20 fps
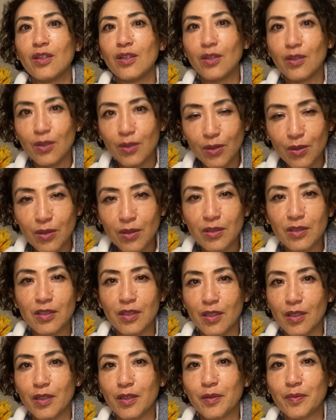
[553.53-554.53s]
your
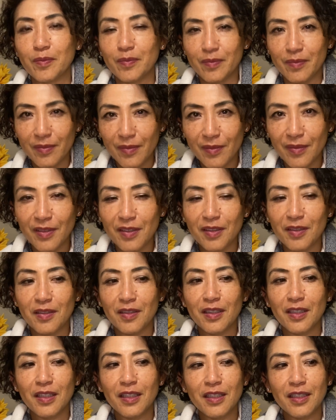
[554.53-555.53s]
time,
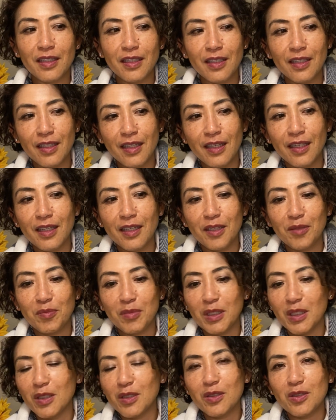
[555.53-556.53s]
right?
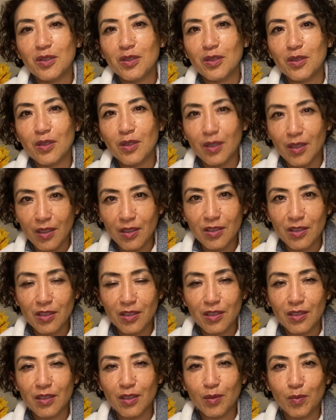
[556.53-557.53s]
Because you're
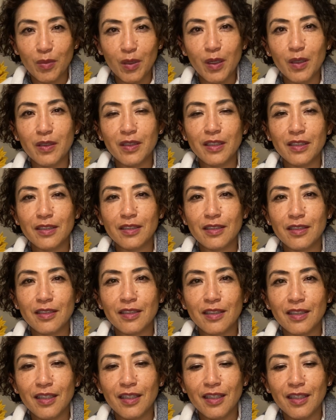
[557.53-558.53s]
conscious about it.
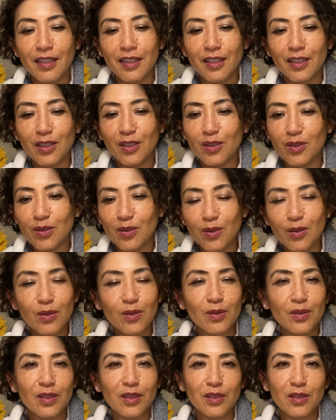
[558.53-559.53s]
You
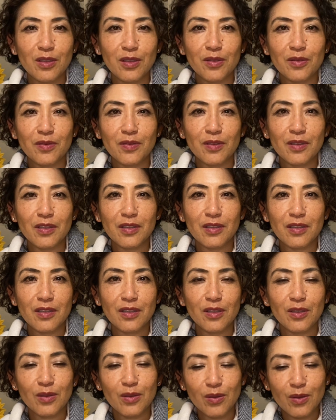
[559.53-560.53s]
know the difference.
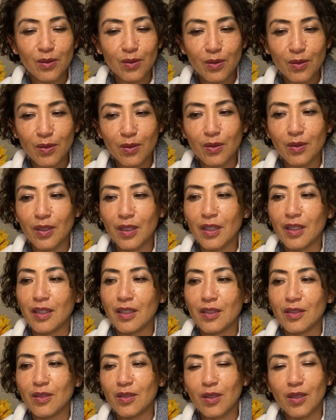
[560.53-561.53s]
You know
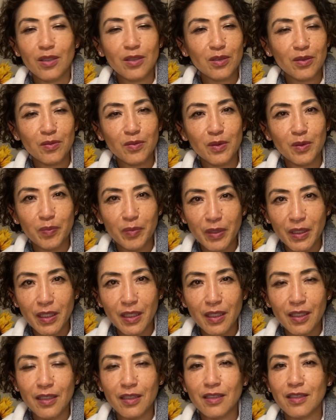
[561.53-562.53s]
not to
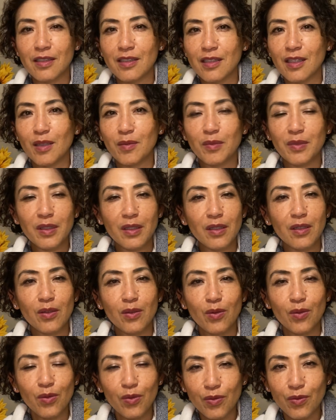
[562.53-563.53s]
repeat the same thing
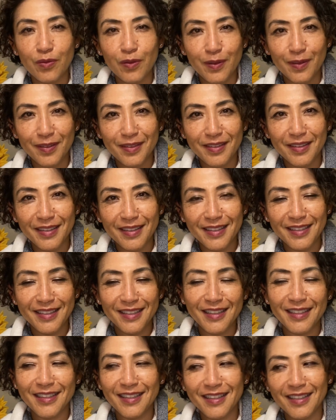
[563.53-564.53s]
over to
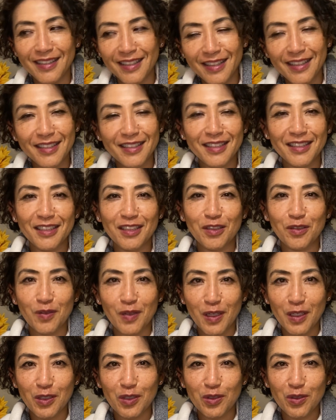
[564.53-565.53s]
the next
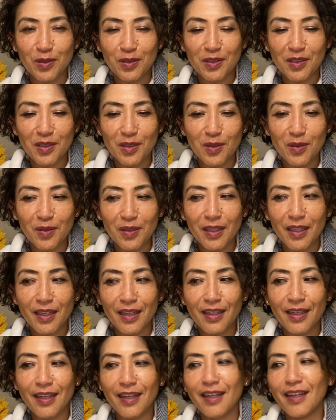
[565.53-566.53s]
generation, so
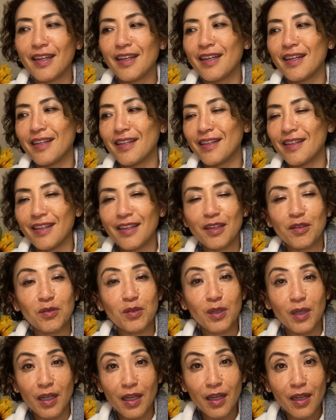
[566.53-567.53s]
that they
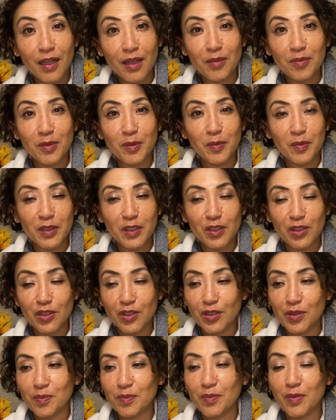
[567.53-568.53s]
will have a
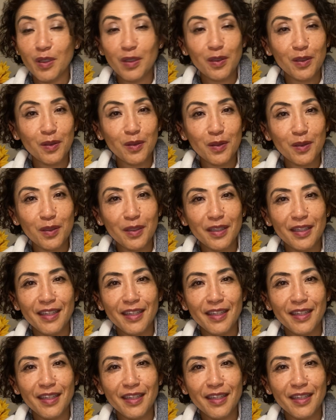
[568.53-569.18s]
much better,